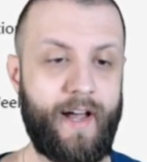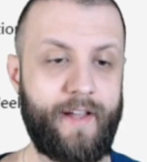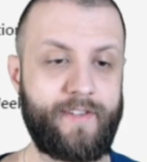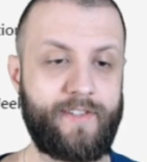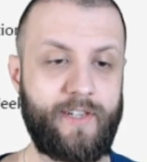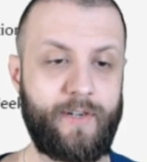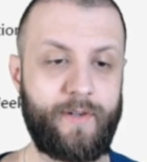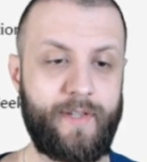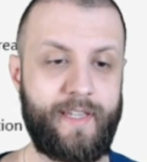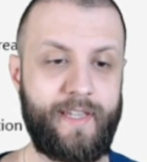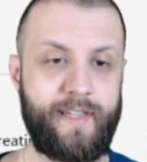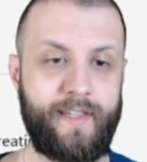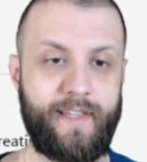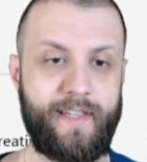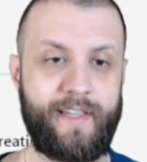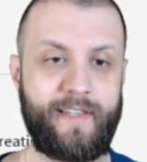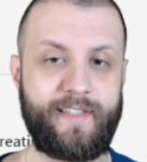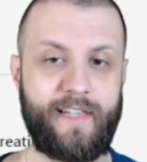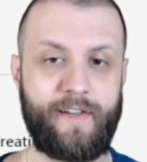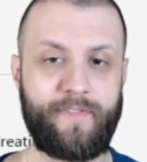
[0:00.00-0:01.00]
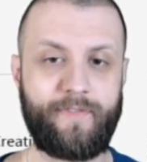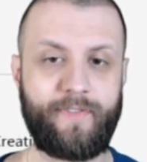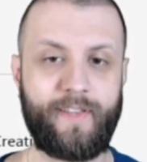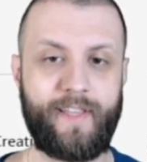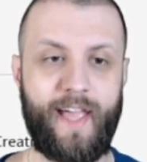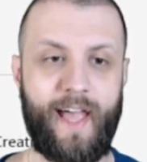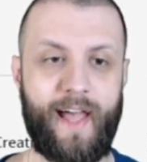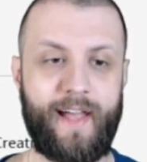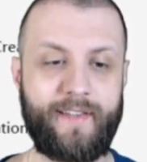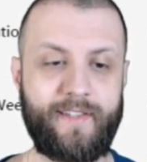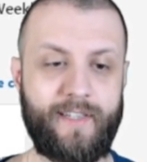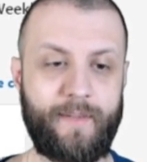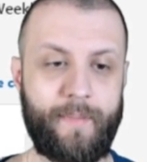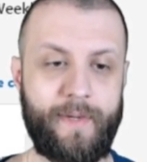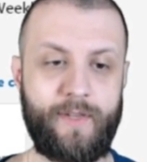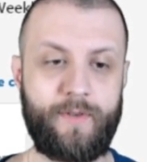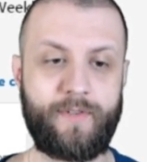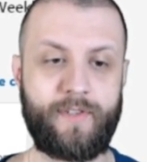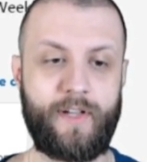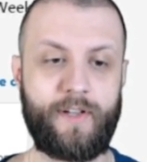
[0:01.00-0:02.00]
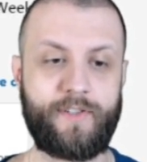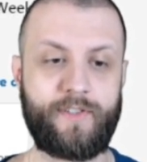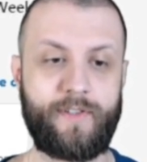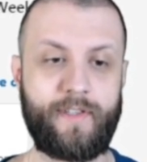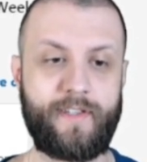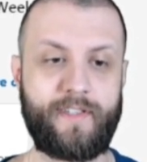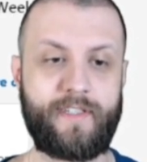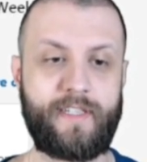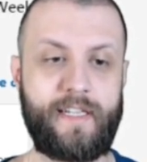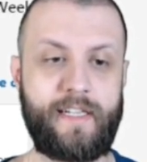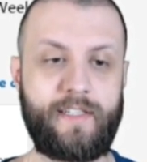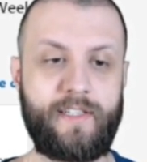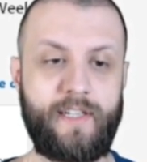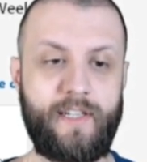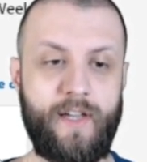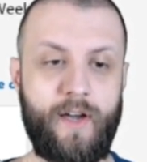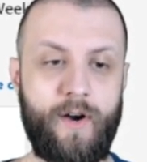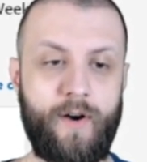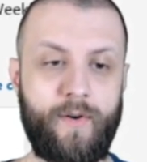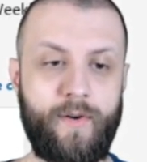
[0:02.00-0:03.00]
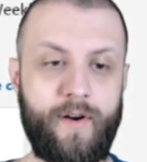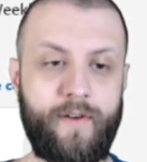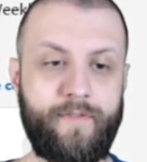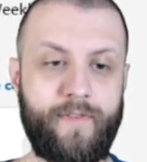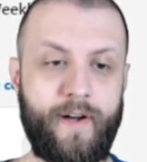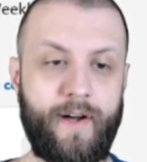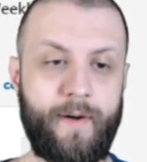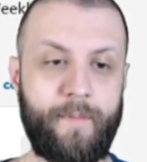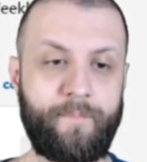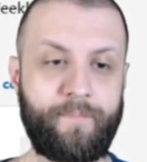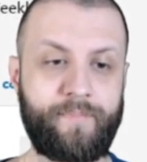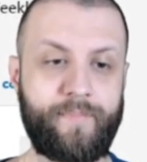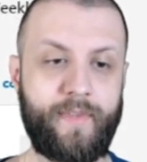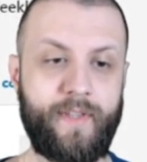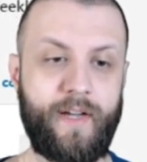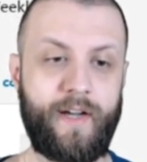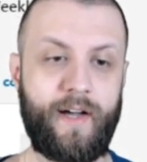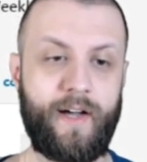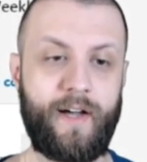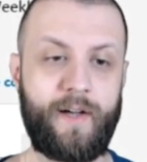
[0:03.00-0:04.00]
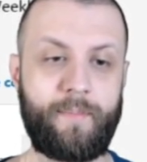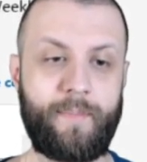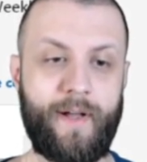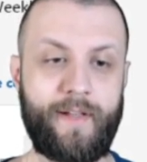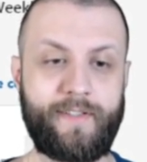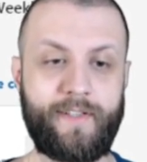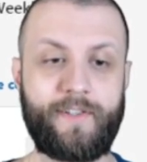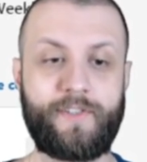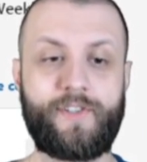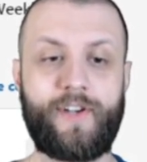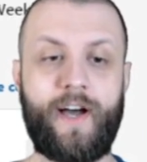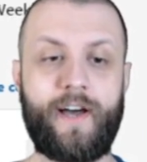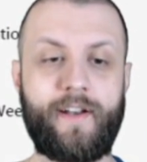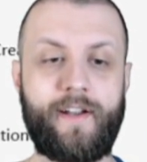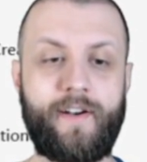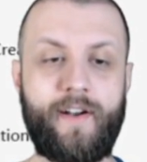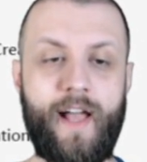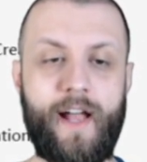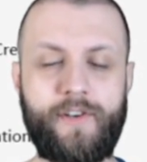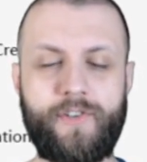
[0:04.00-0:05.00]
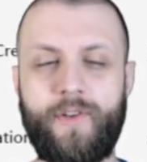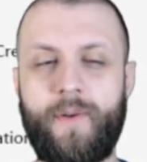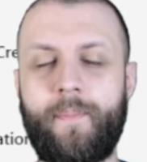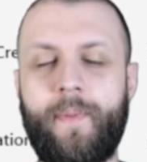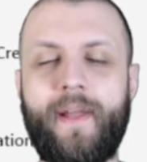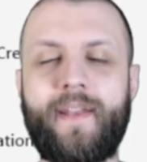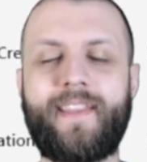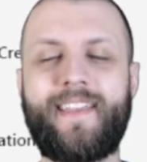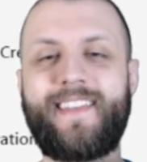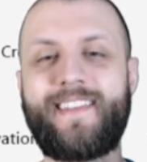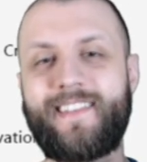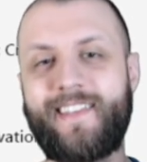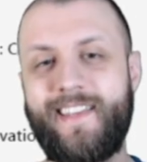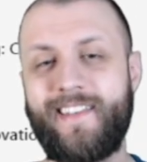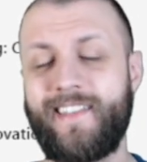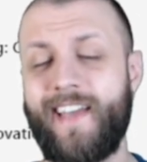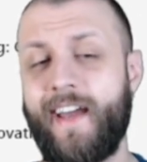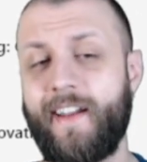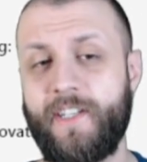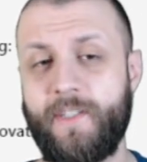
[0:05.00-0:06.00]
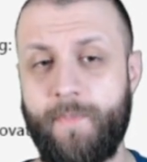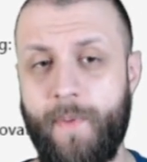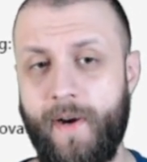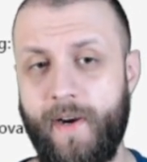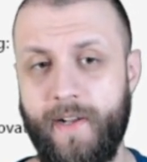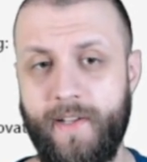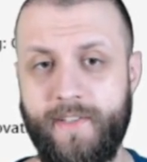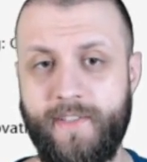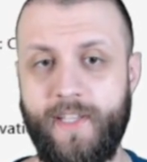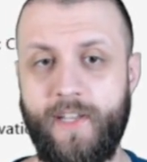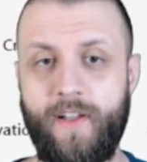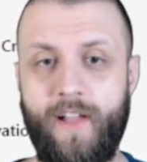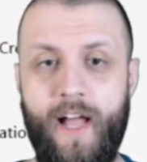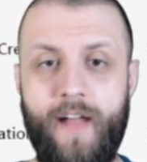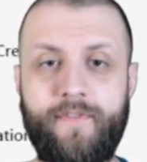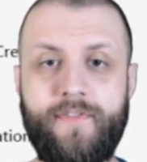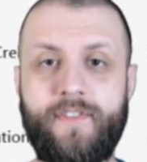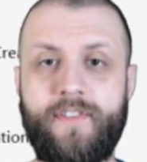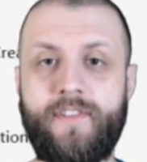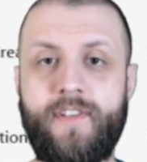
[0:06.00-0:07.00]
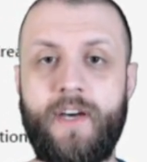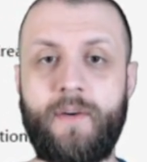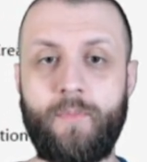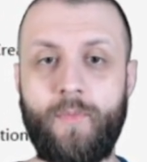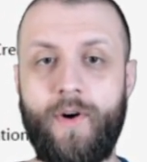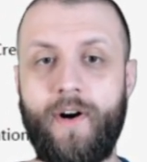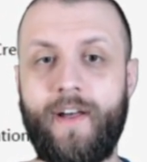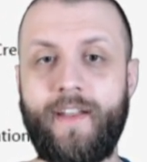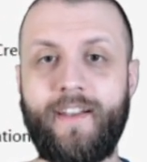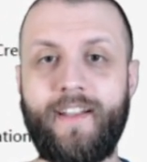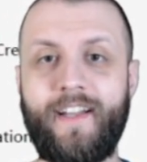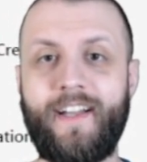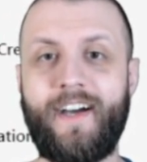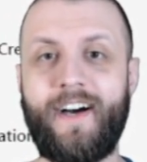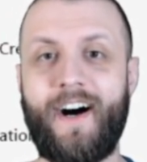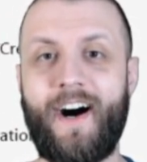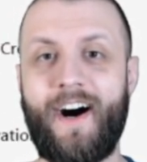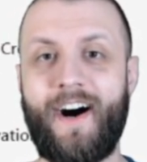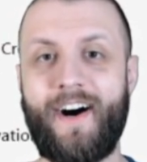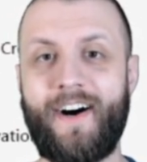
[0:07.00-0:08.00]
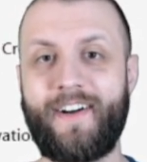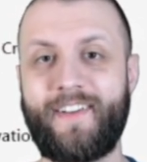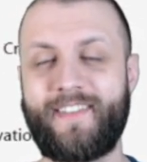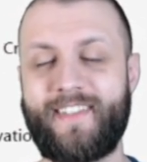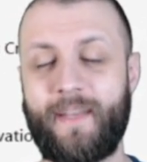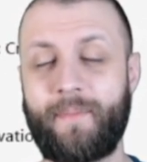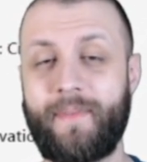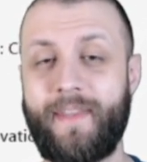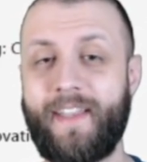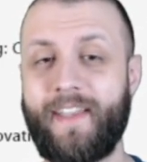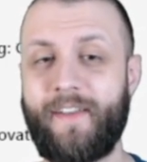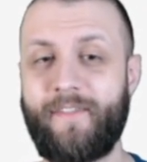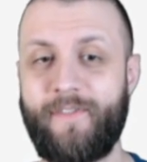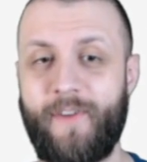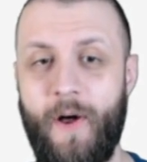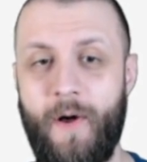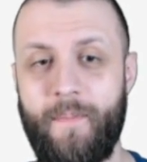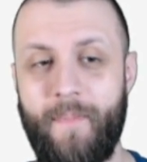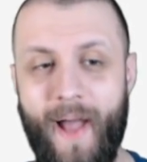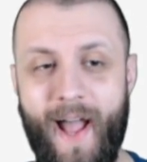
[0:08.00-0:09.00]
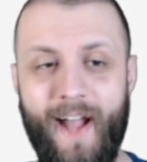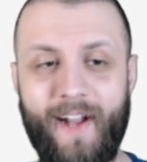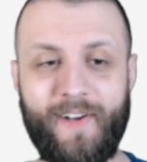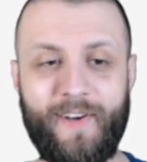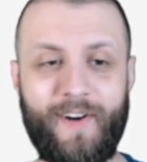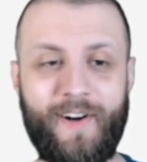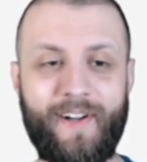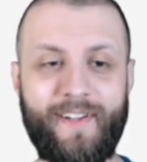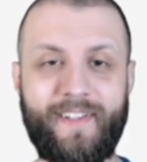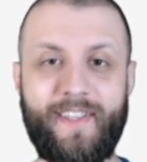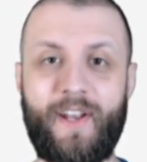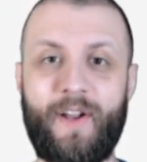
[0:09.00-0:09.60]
So he definitely has some. He was also the CTO of Belt China International, but he's got experience. They all have somewhat something they can fall back on.